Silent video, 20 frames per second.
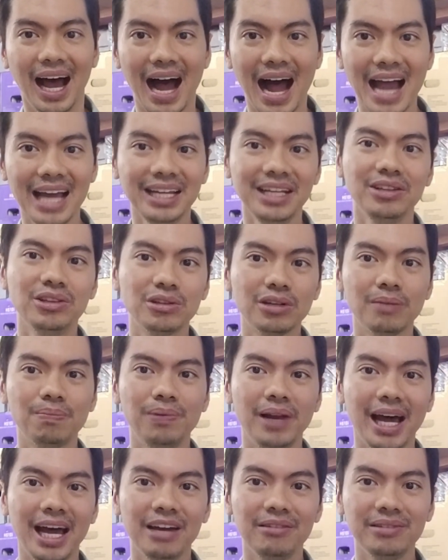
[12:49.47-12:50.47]
I need to
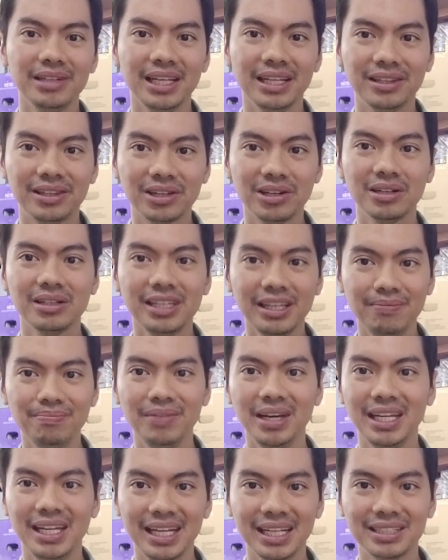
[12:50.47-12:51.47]
reply within 30
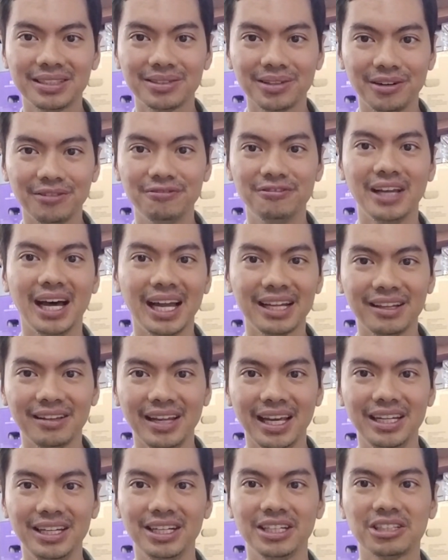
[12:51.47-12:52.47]
minutes of
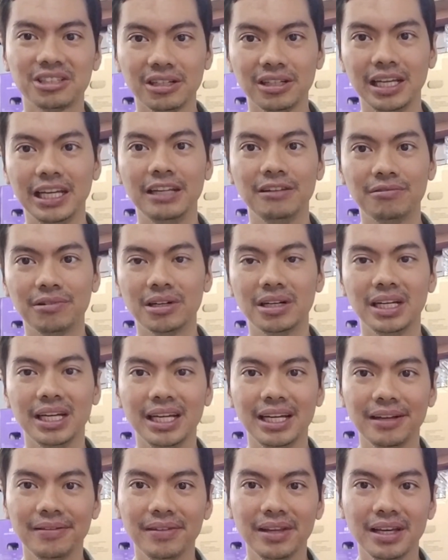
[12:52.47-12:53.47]
that initial inquiry